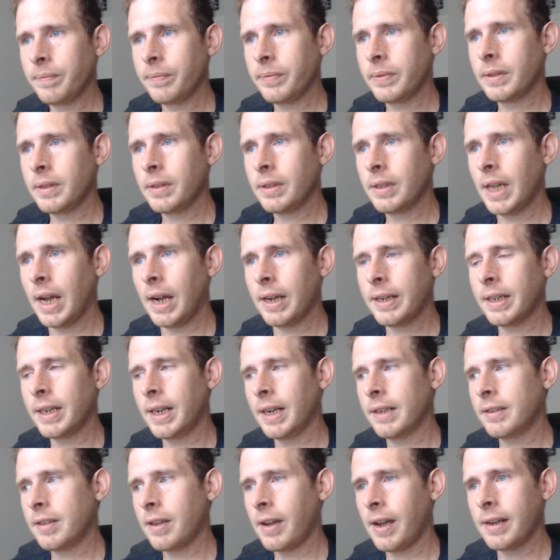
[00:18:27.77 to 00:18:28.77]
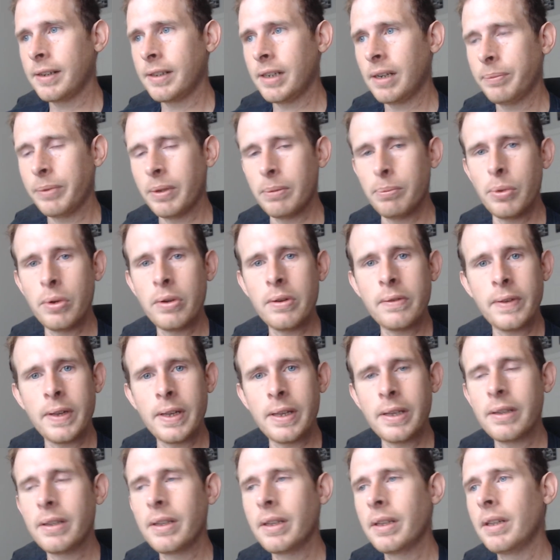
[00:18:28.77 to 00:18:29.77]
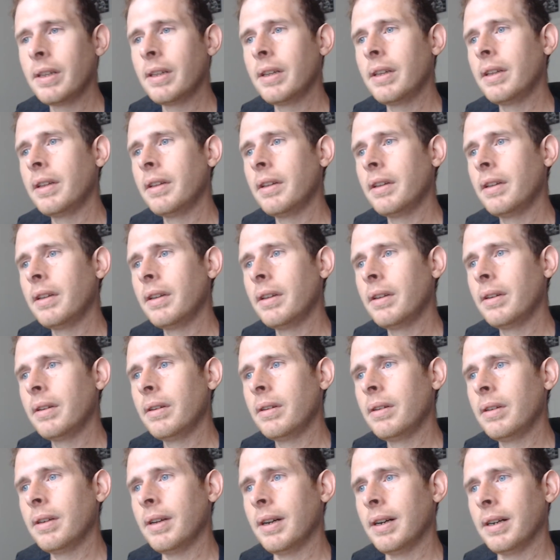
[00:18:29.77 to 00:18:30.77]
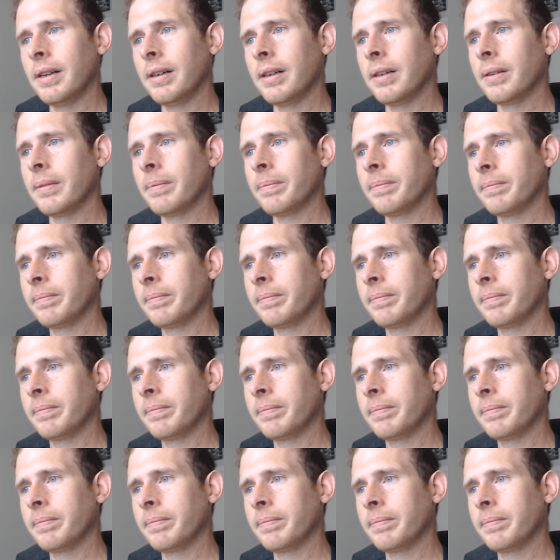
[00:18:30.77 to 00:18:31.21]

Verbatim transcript: how can I tighten up the movie? Um,